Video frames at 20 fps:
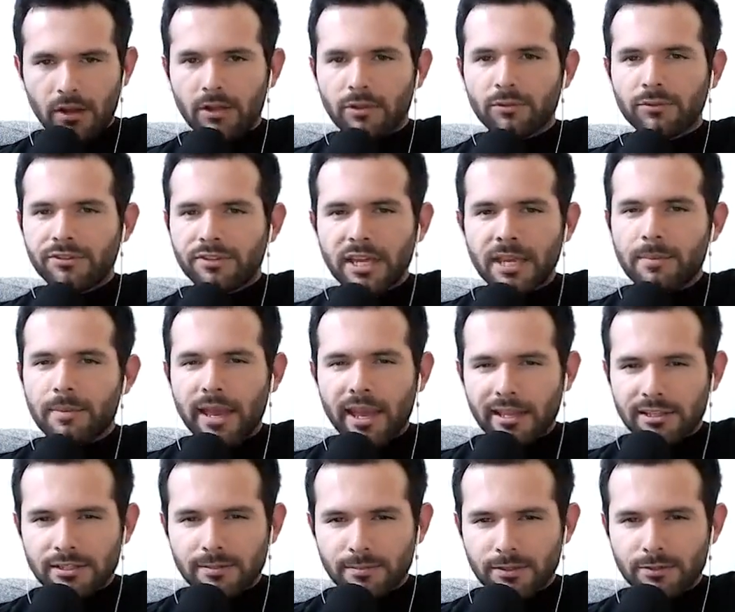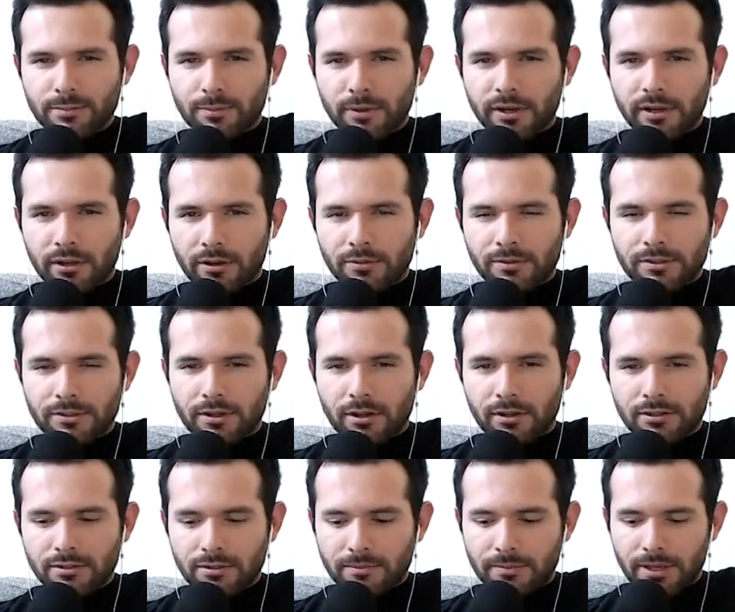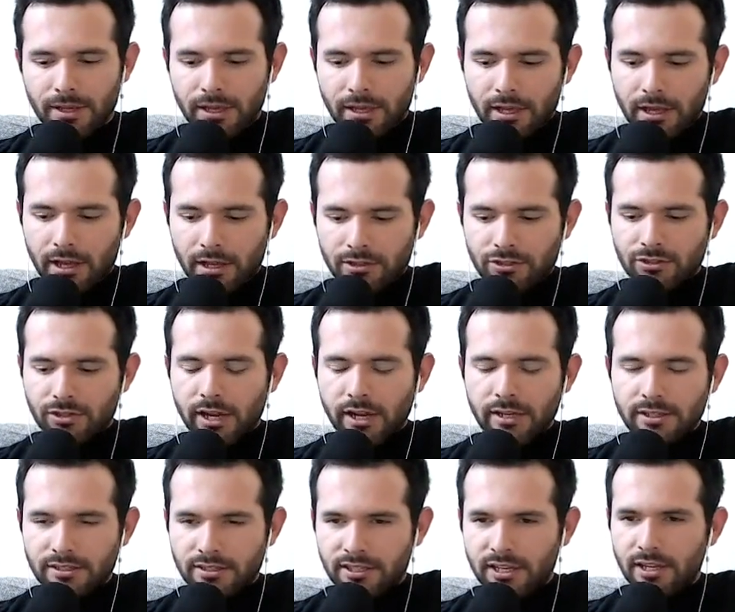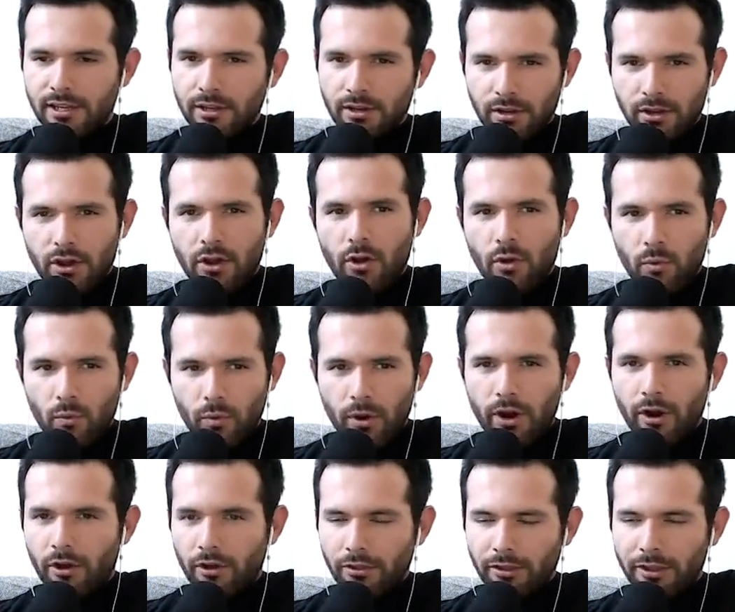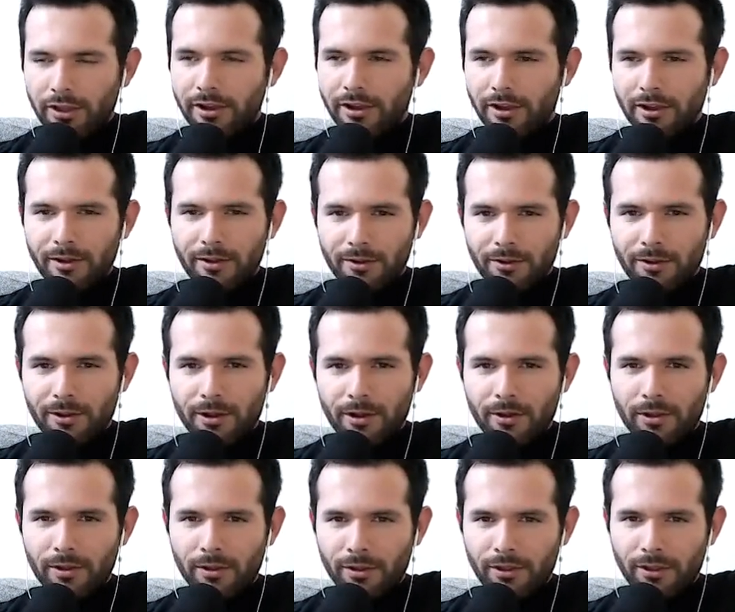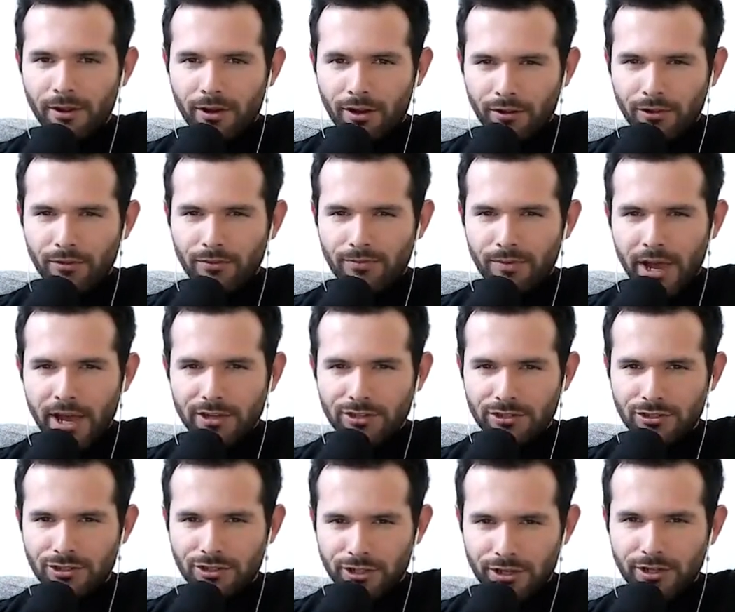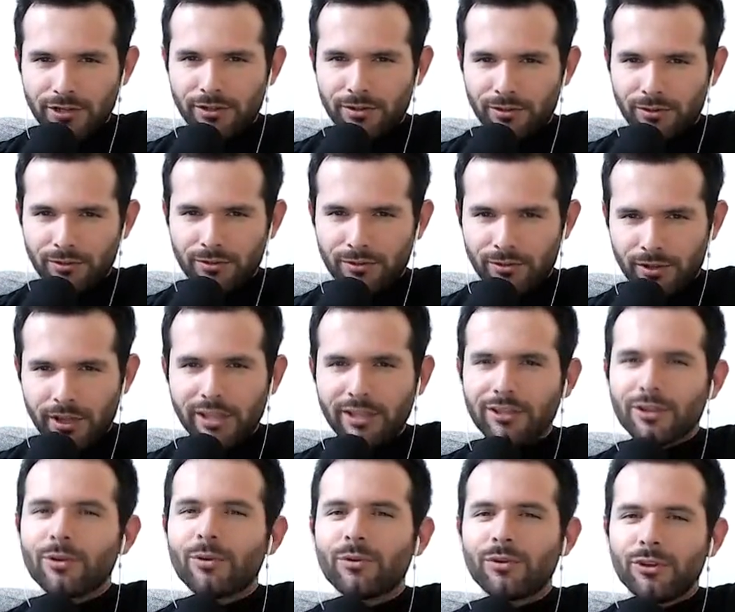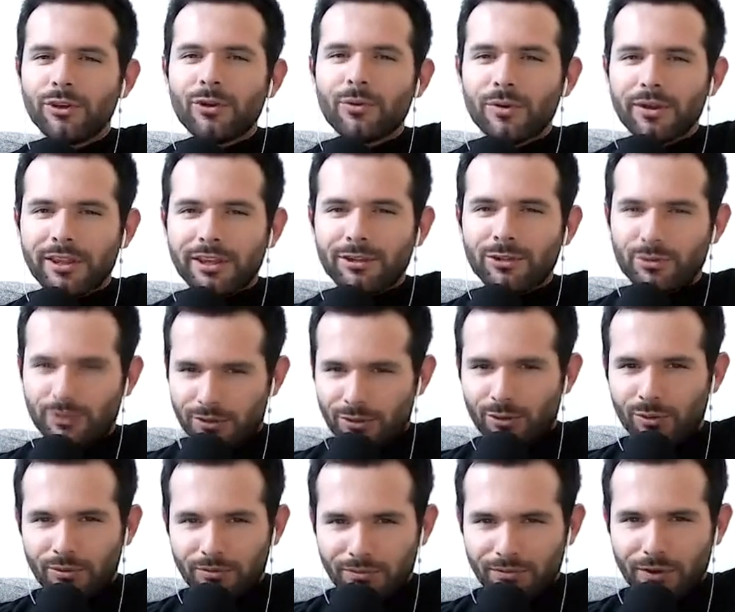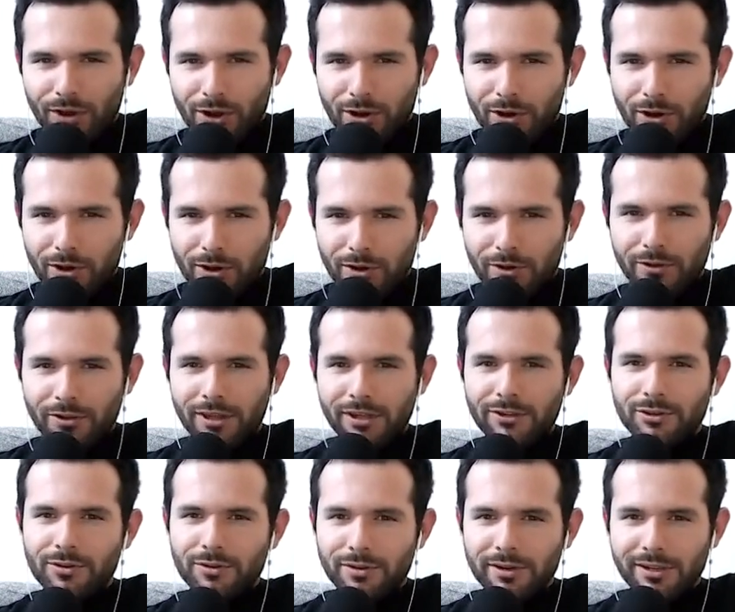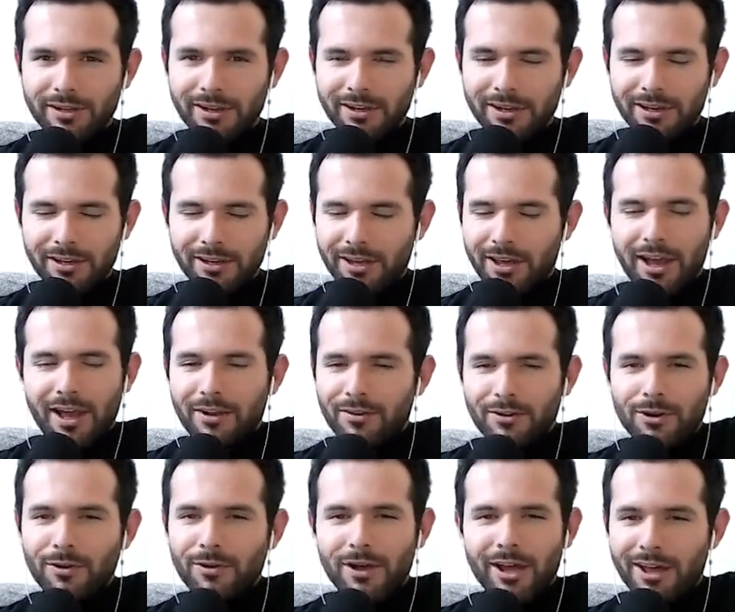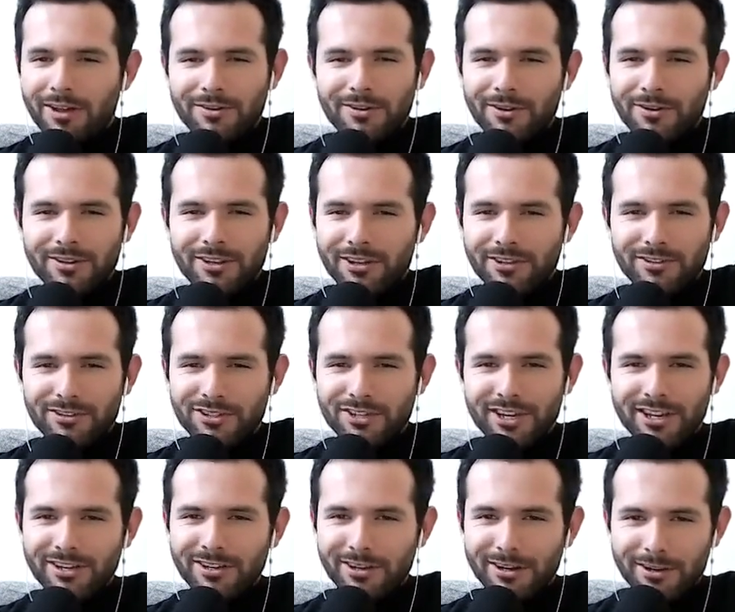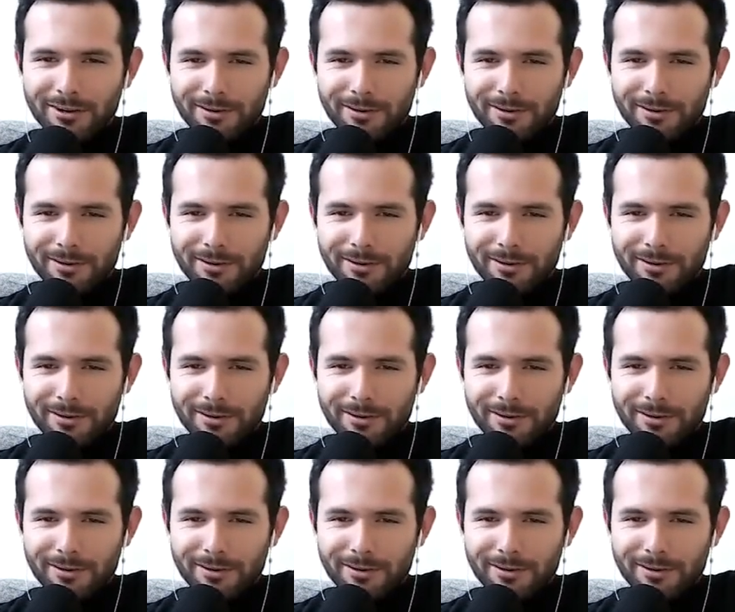Team Handsome, as Brink always calls them, I was trying to see where all their fashion shit. Like you know what are they doing? Are they doing Vogue? Are they doing I don't know the other shit, you know?